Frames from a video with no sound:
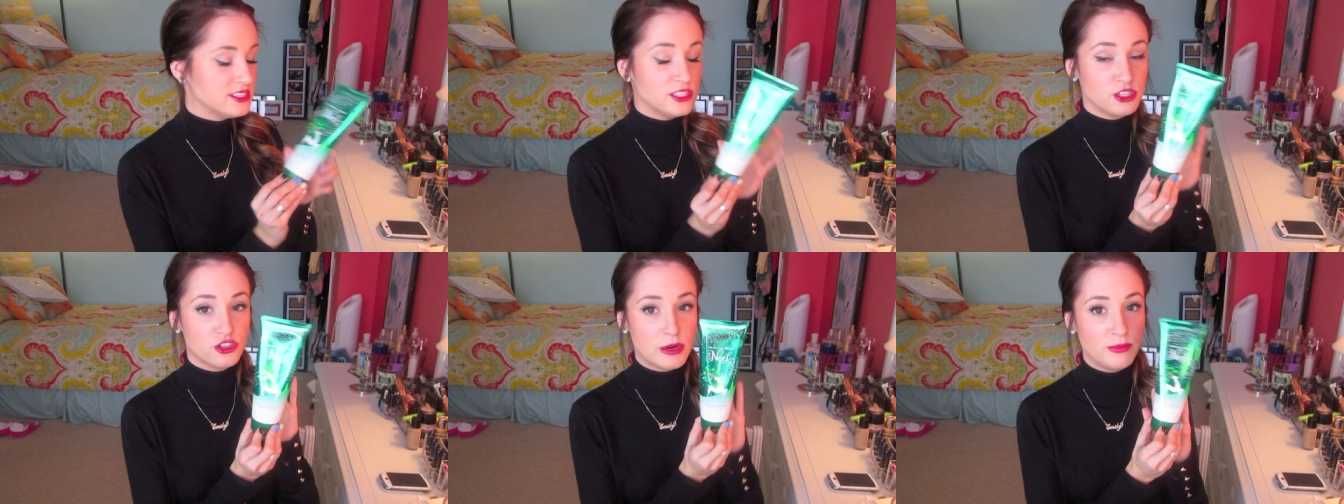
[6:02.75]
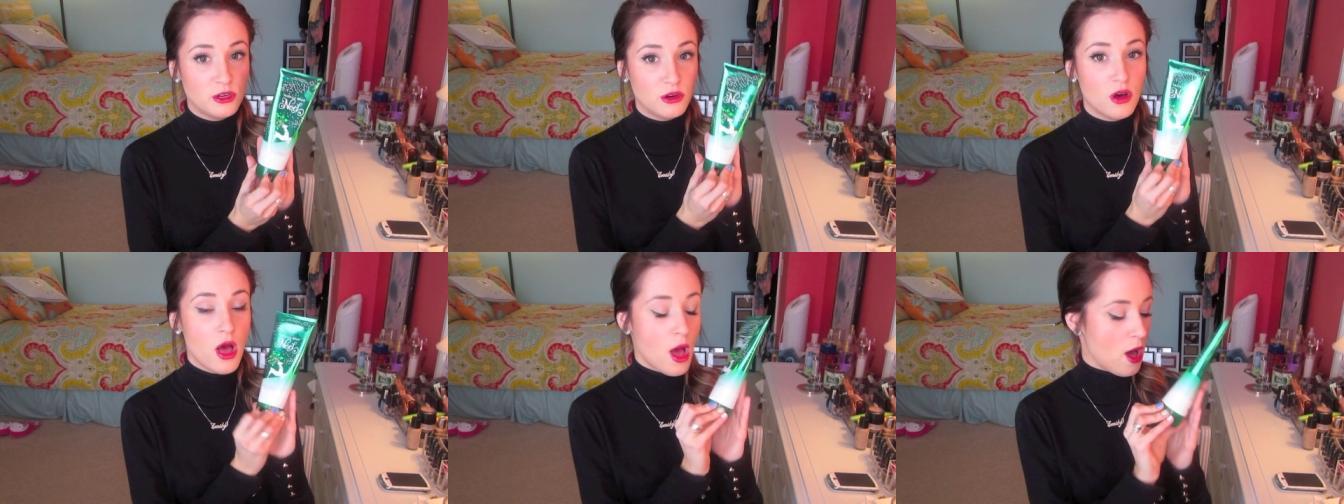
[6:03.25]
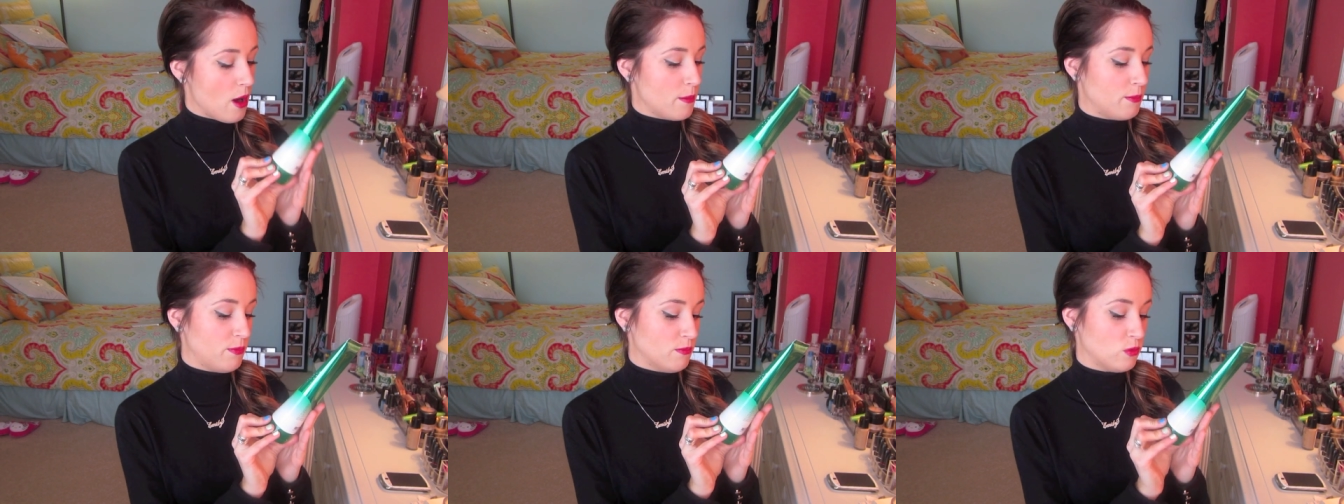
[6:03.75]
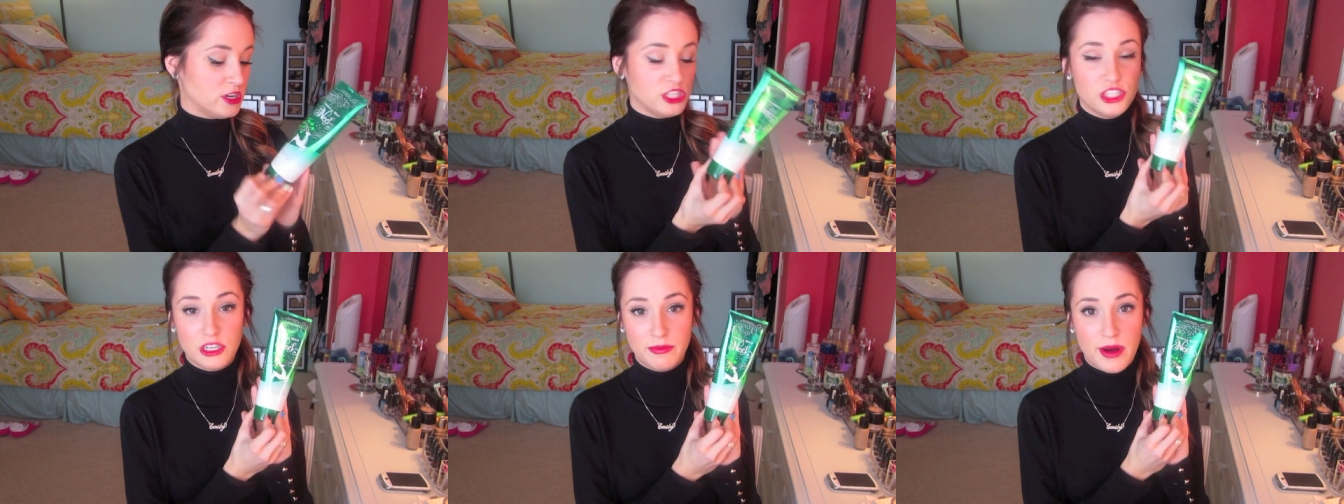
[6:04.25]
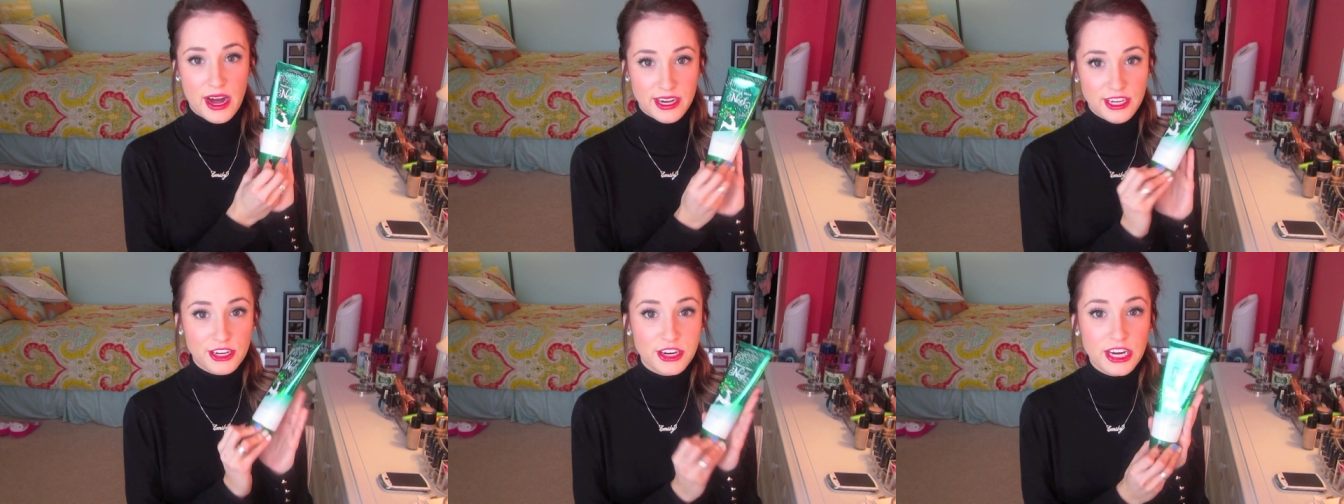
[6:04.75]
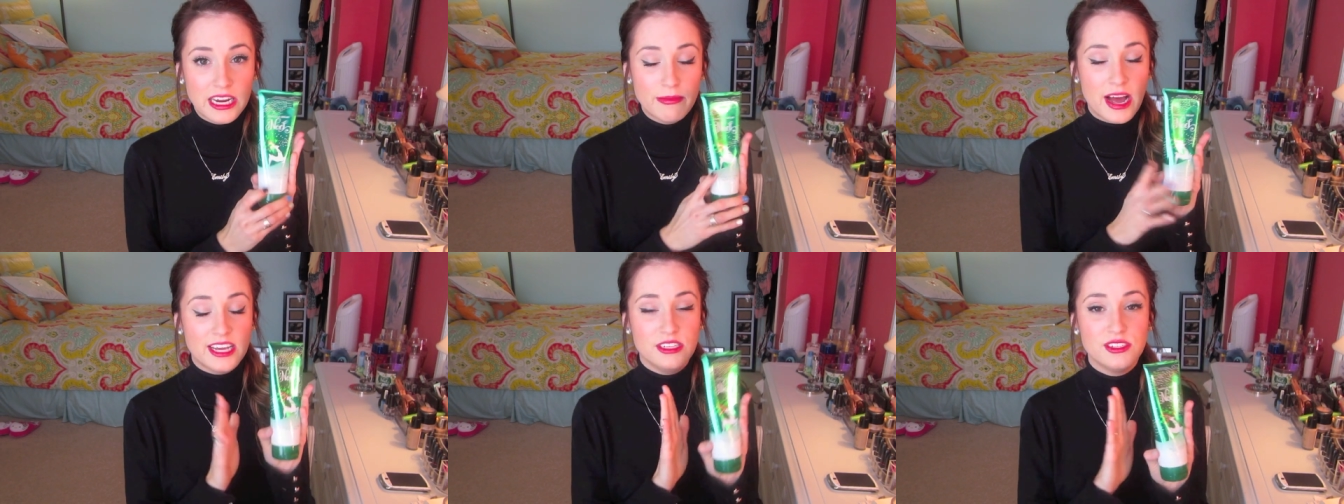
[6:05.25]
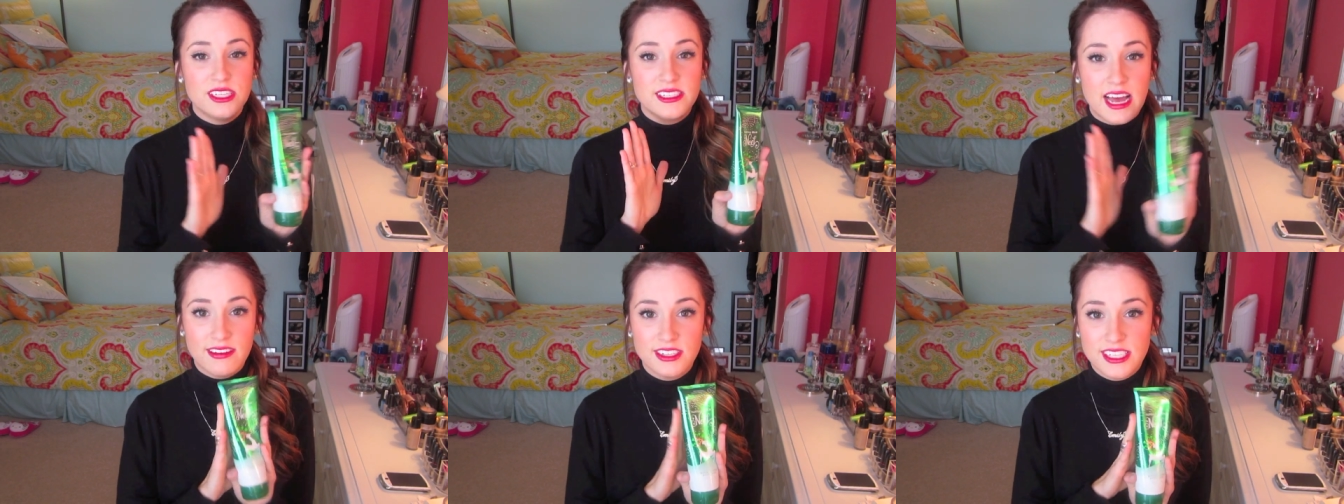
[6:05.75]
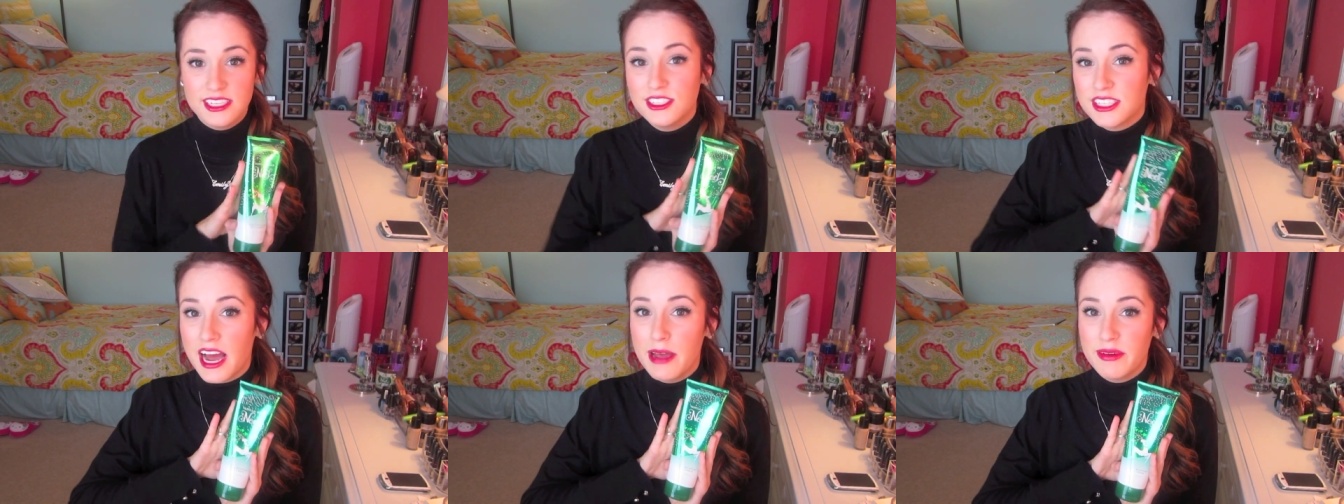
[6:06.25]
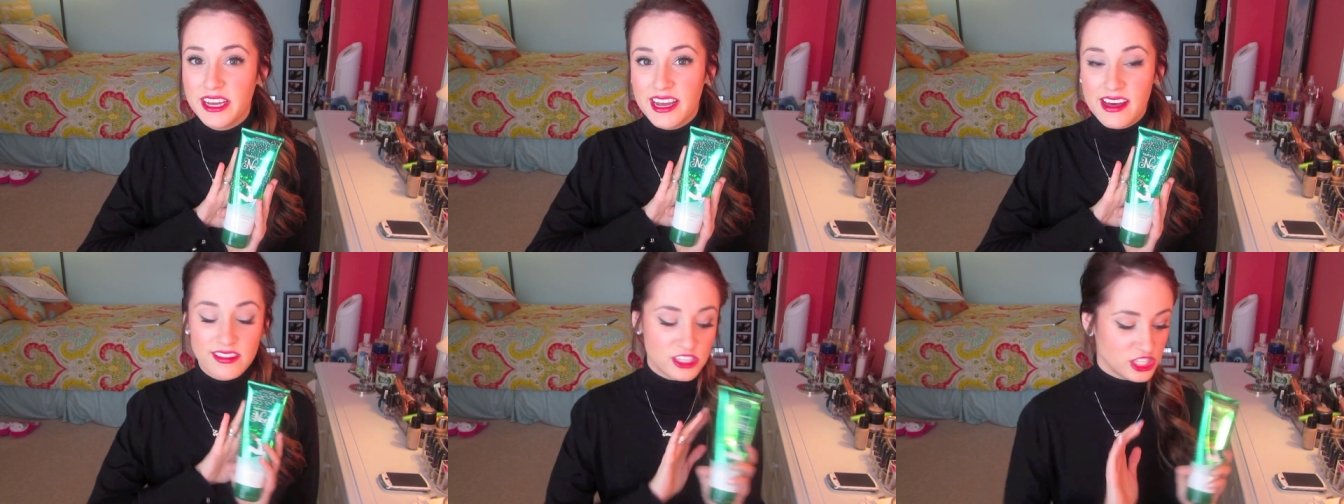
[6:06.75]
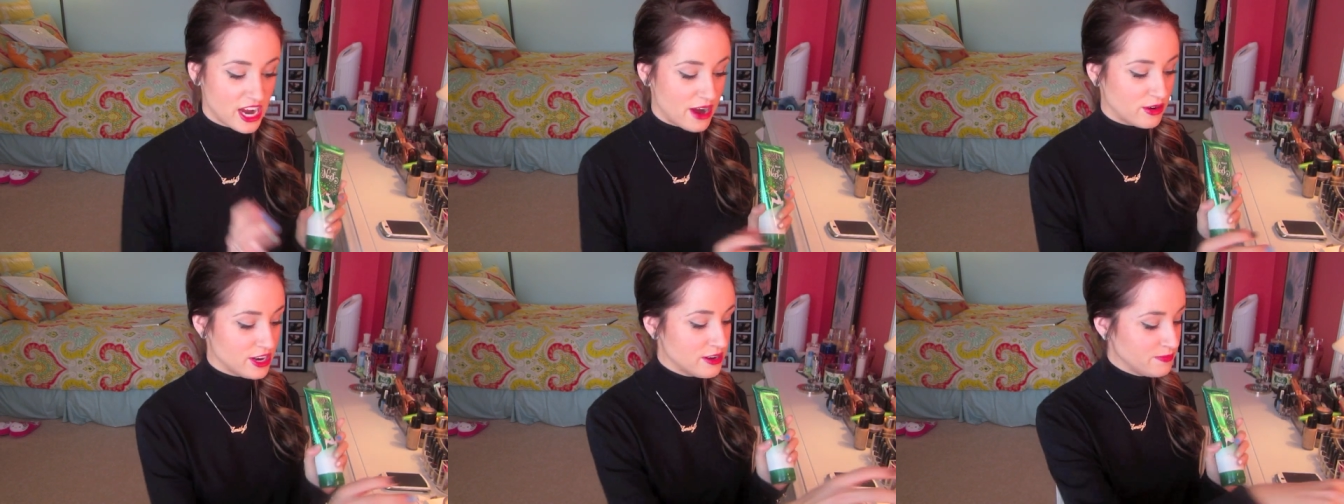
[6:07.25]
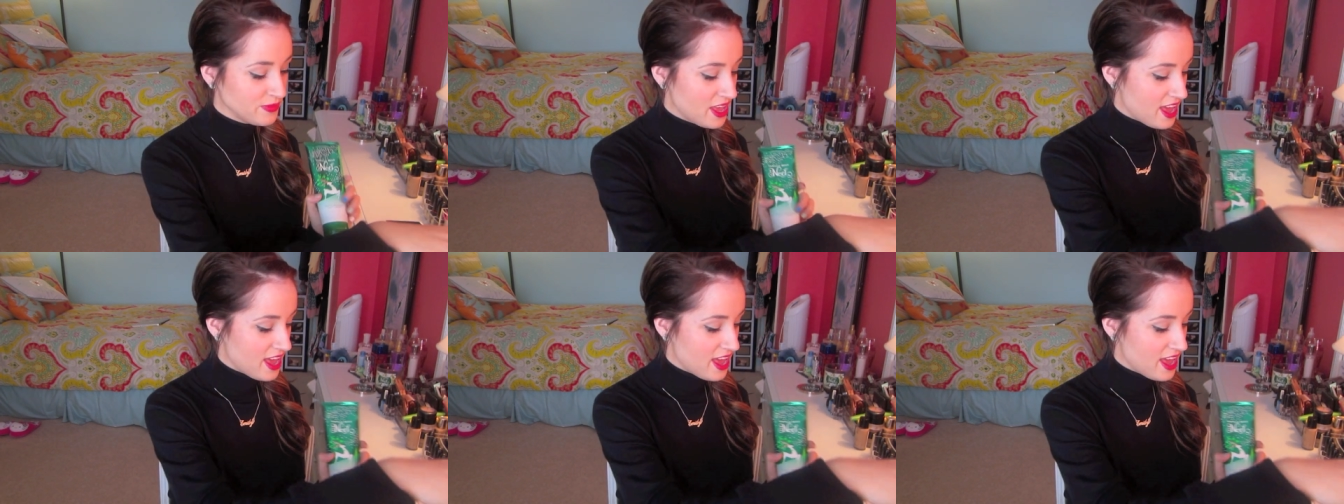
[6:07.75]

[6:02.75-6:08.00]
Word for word: is the triple moisture body cream. I use this every single time I get out of the shower.